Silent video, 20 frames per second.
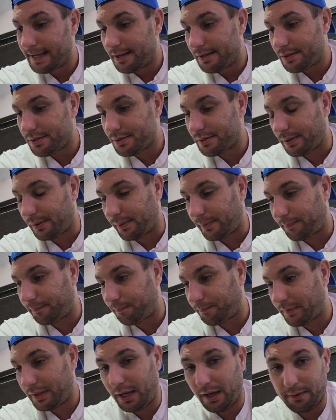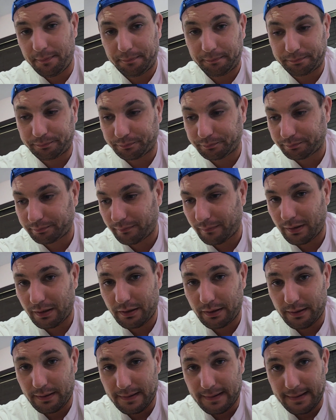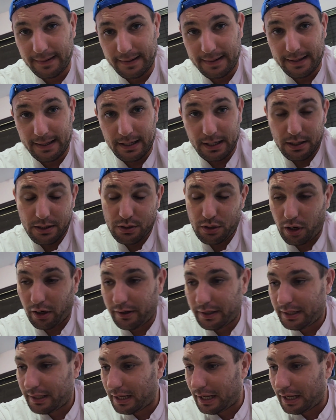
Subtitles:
So yeah. Sorry,